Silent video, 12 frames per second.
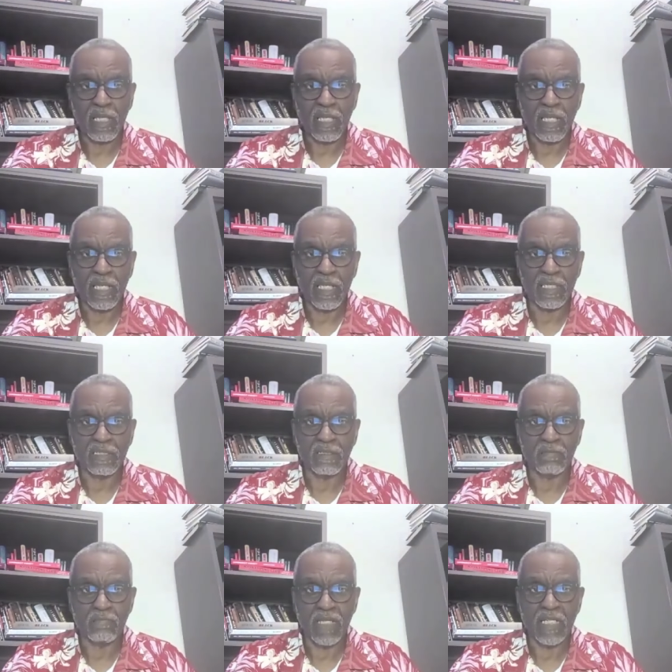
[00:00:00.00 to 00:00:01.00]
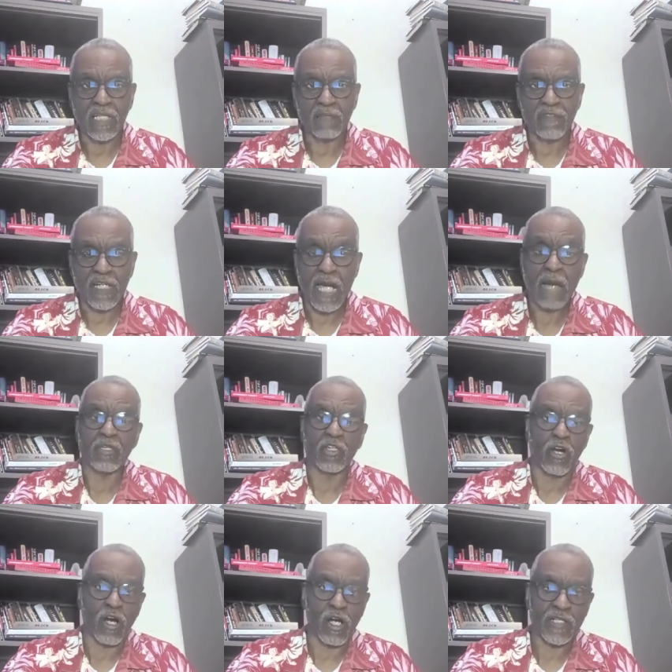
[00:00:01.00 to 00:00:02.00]
and many of the
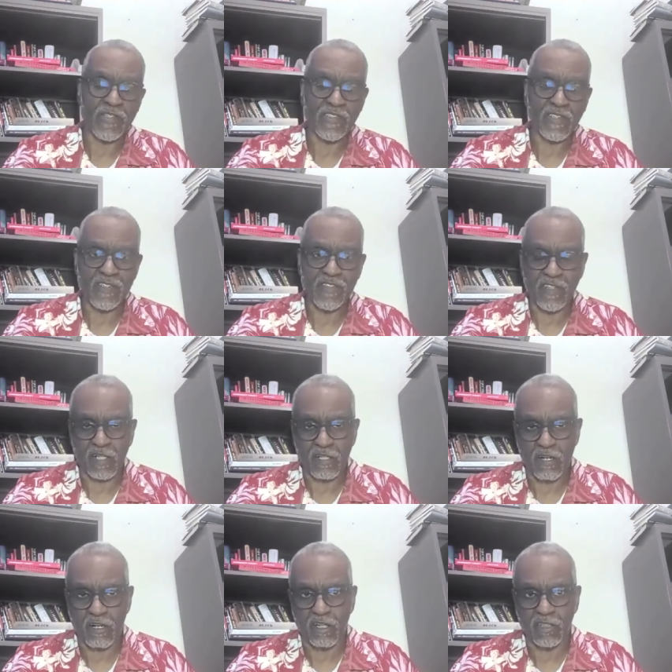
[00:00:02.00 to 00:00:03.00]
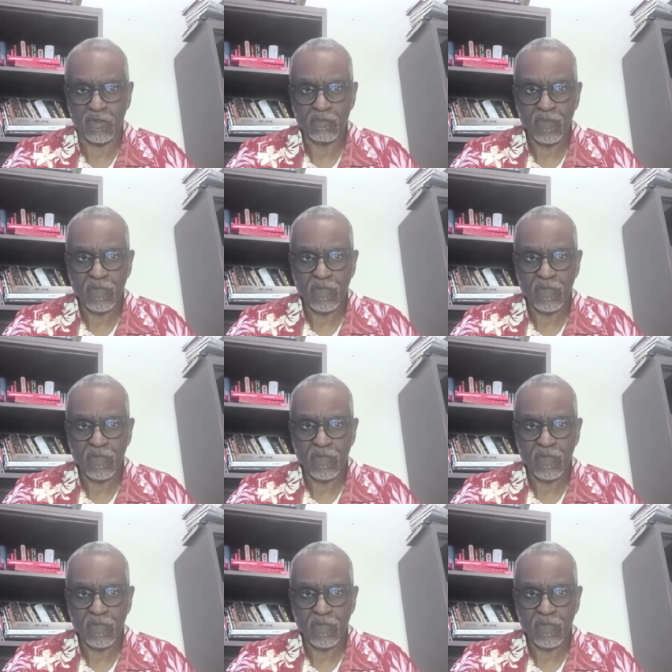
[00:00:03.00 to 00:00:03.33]
communards, as they're called,